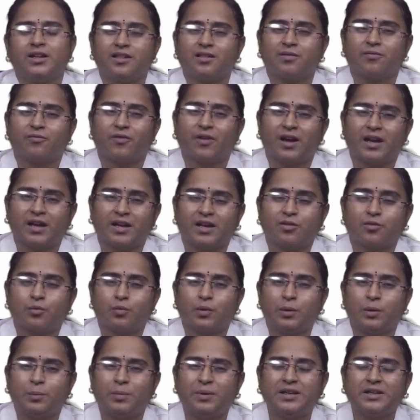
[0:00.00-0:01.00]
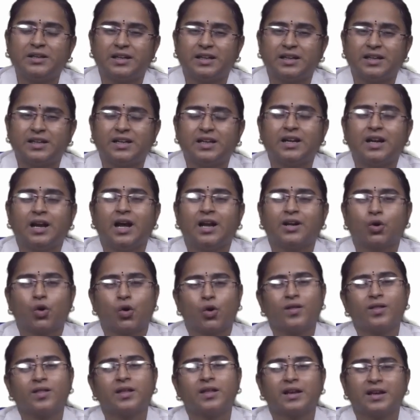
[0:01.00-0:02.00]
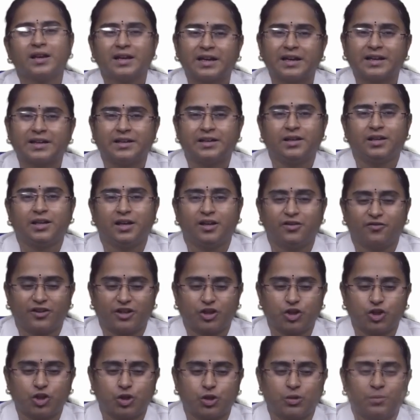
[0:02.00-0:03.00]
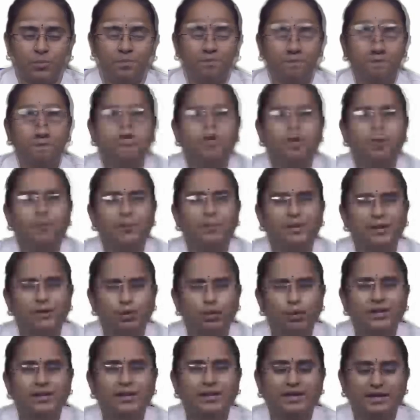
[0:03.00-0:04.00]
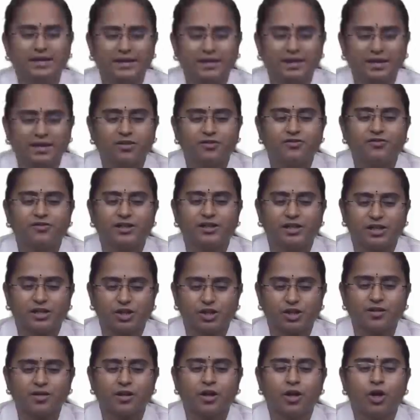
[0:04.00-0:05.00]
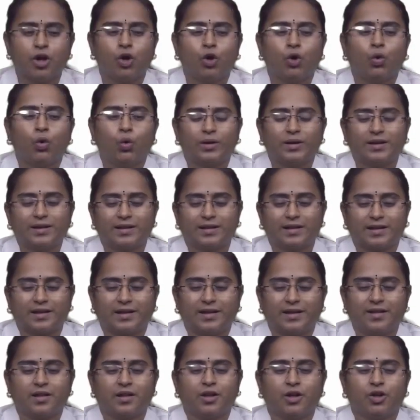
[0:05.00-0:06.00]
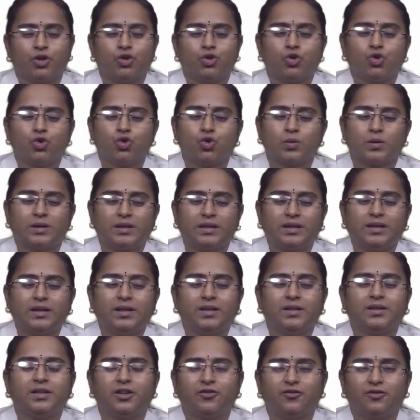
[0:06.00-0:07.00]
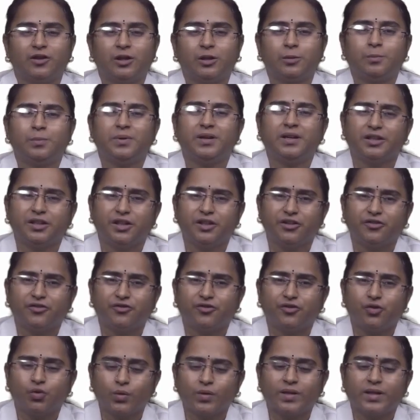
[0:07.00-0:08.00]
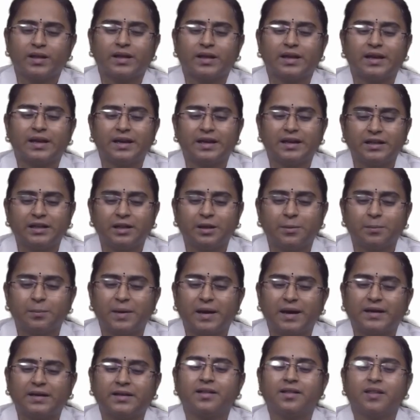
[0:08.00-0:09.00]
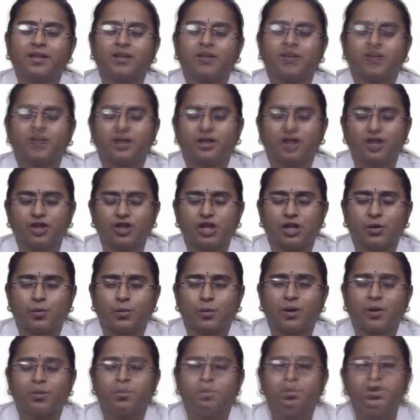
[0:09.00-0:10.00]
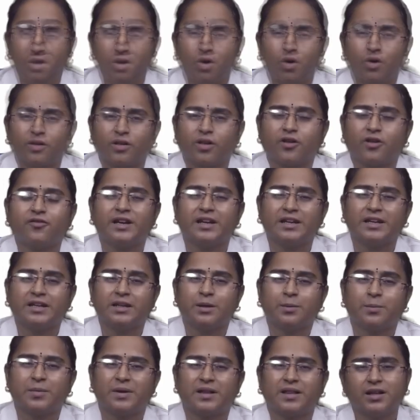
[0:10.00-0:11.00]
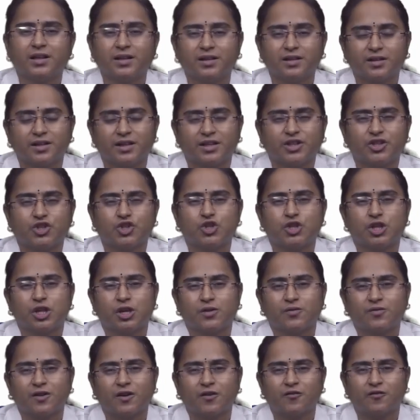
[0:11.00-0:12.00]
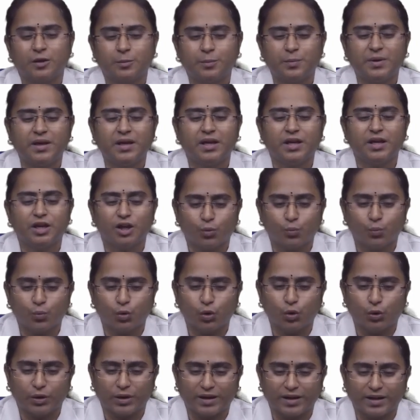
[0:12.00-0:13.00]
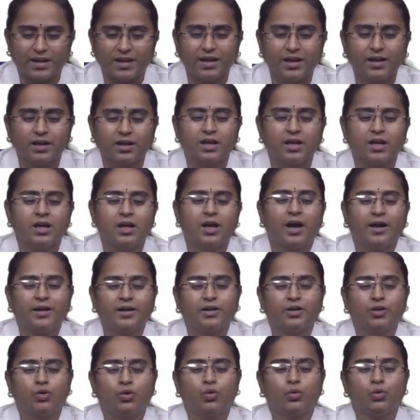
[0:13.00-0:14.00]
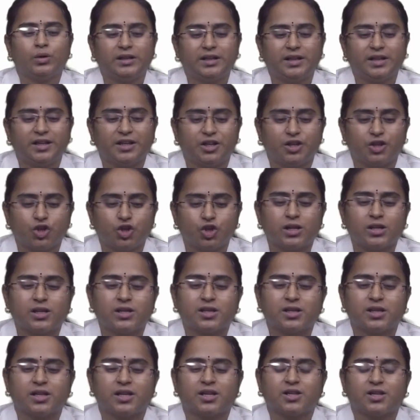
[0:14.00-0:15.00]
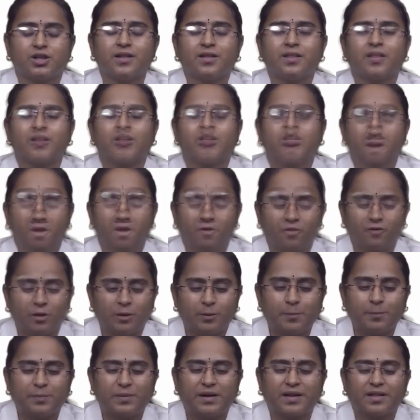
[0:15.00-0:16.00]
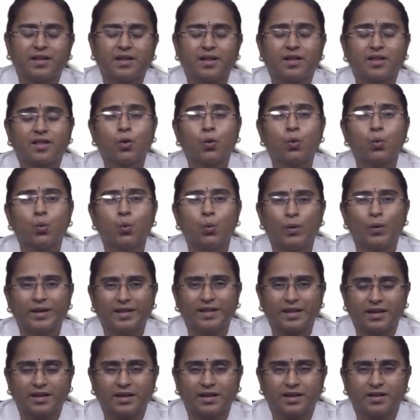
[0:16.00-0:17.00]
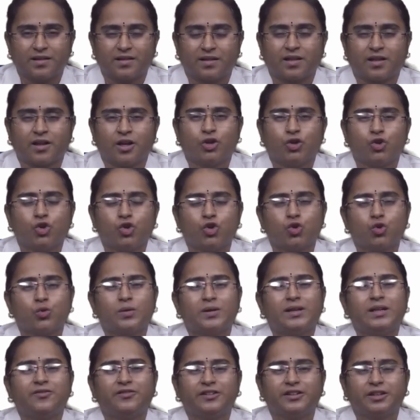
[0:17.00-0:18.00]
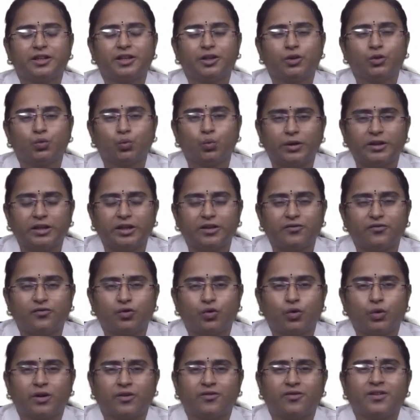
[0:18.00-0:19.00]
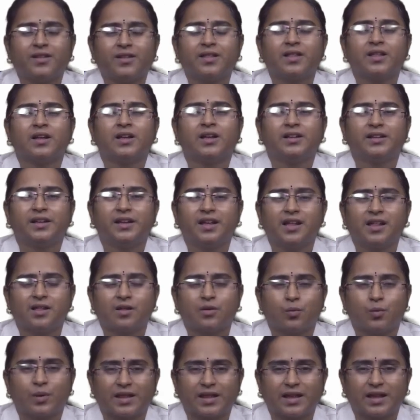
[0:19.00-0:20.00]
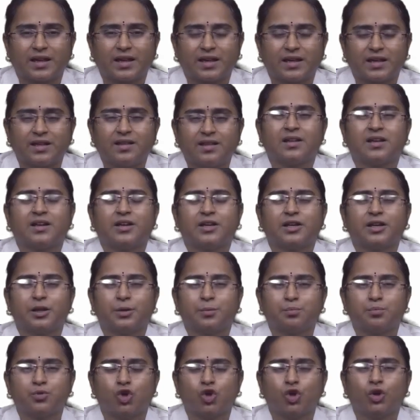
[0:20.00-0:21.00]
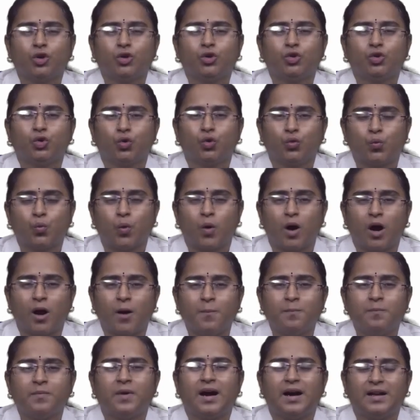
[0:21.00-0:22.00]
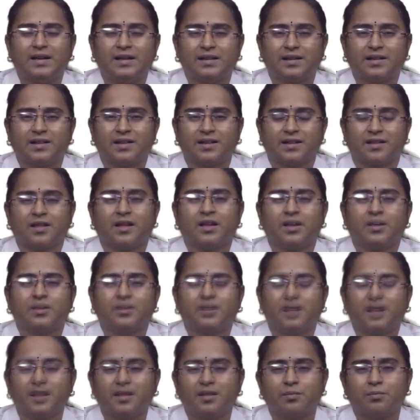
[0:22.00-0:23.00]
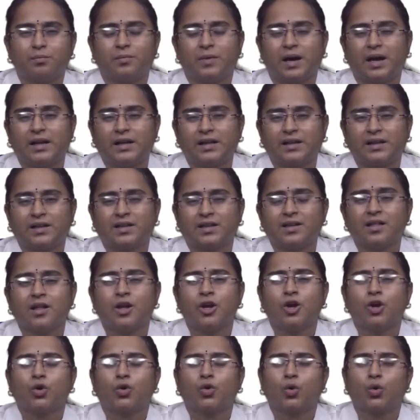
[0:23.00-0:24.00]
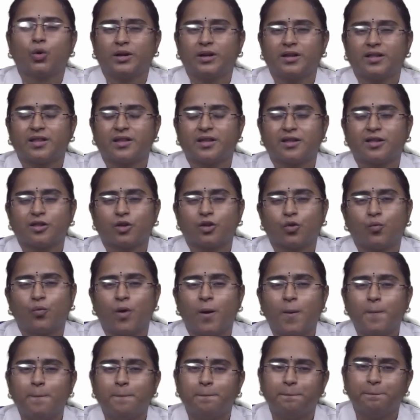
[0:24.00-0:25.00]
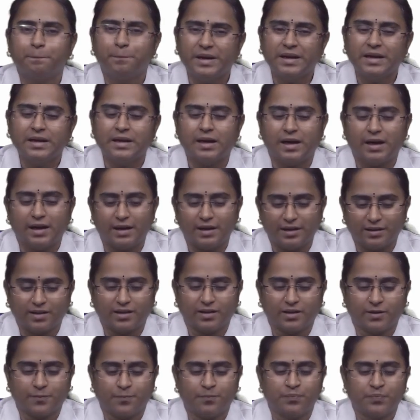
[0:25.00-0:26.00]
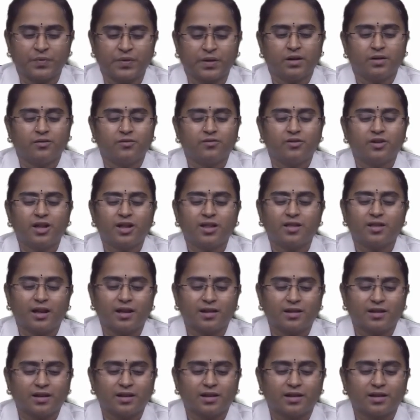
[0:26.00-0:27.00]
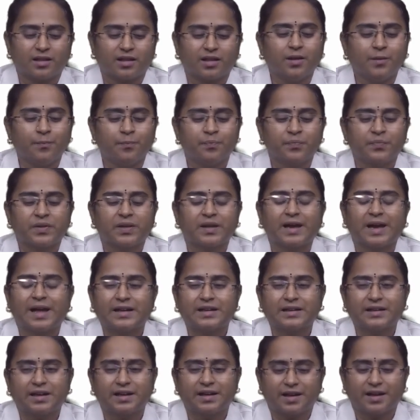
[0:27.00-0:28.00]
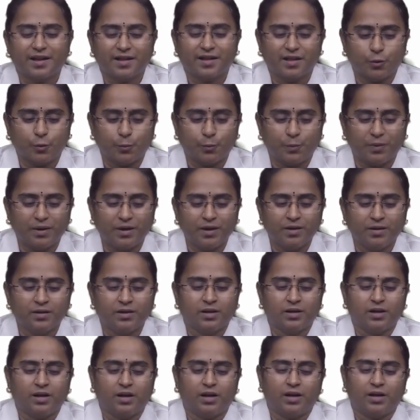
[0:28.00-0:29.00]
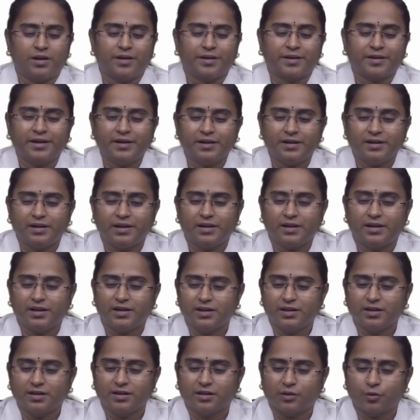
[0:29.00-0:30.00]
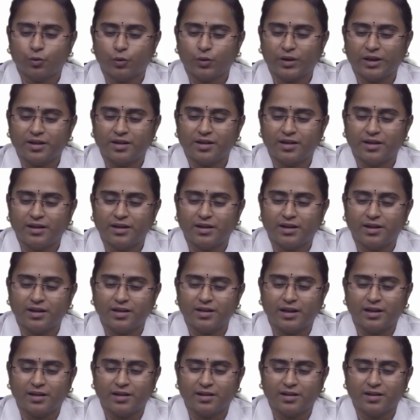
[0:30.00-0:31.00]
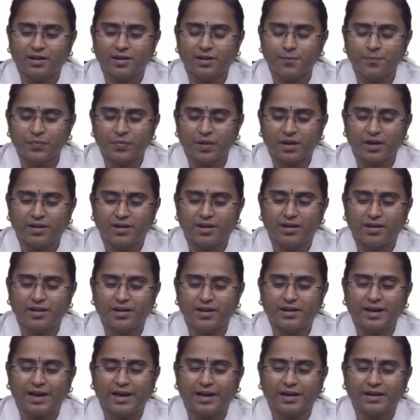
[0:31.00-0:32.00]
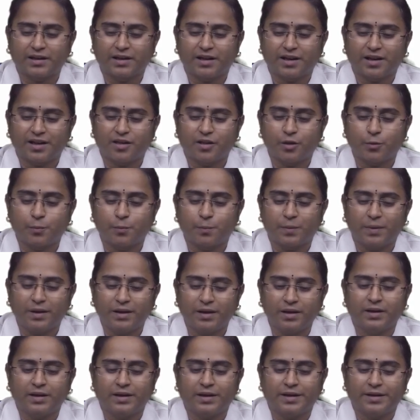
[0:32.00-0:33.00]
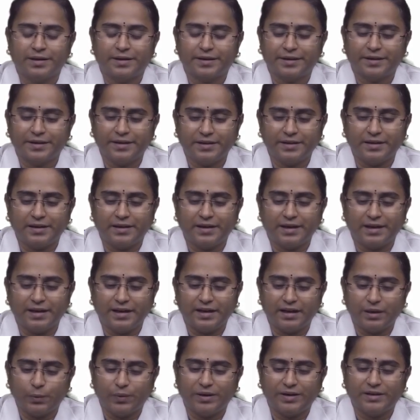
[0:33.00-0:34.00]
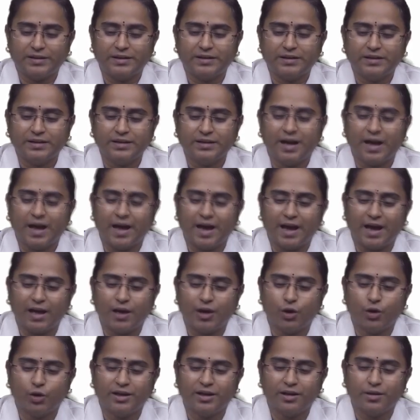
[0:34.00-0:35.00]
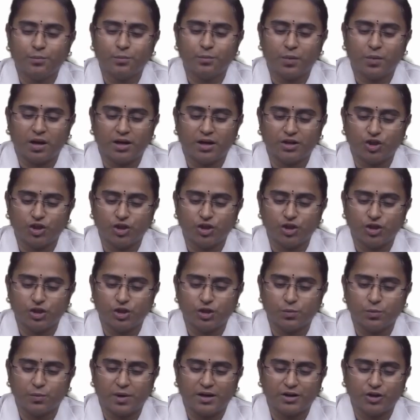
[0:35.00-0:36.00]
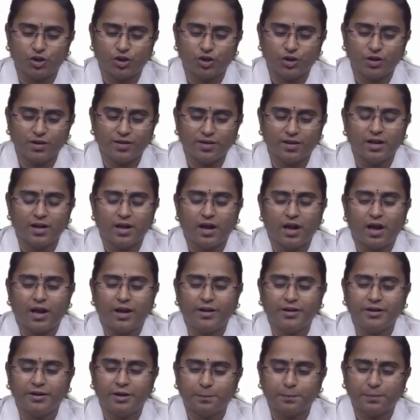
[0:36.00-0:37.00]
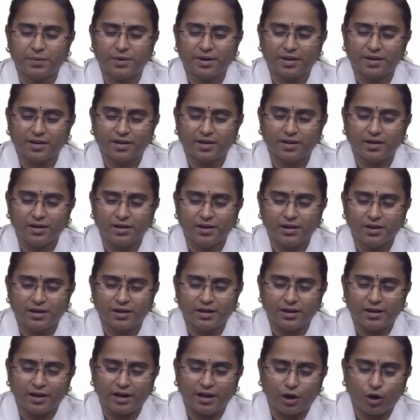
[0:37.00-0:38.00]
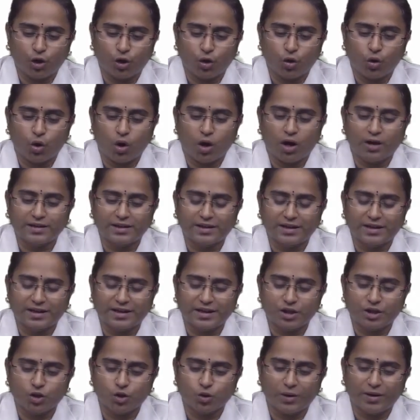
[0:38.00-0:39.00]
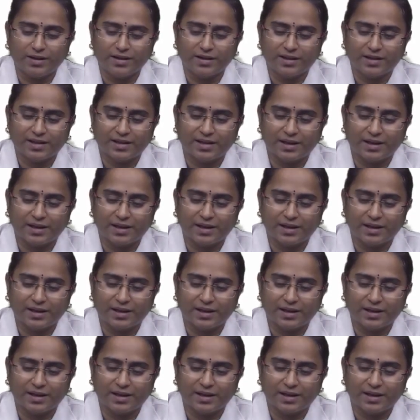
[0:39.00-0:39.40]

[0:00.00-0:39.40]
this virus will be triggered and cause recurrent infection. And coming to the clinical features, oral signs, usually there will be diffuse erythematous gingiva. Because of erythematous, the gingiva will be hemorrhagic, and during the initial stages there will be presence of vesicles. Usually within 24 hours these vesicles rupture to form ulcers. These ulcers coalesce to form big ulcer. These ulcers are characterized by red. Here you can see this ulcer. These are characterized by red elevated halo-like margins and depressed yellow or greyish white